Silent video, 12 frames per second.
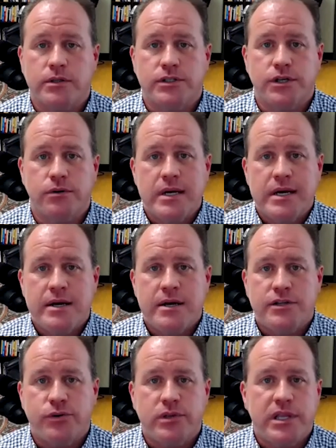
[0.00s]
So
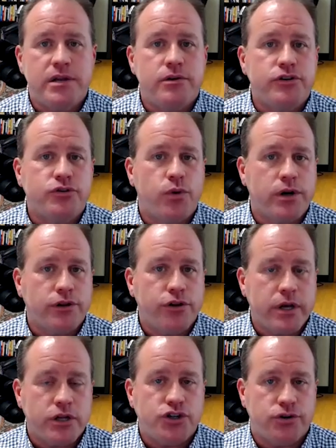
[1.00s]
lenders want to
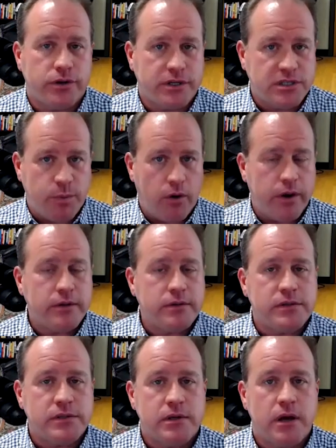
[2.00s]
look at your
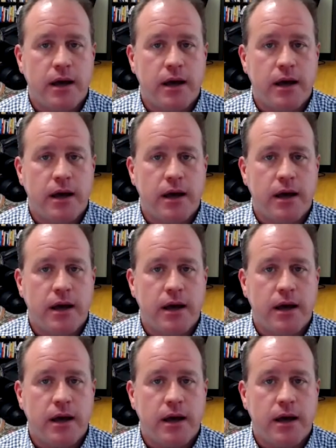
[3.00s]
experience.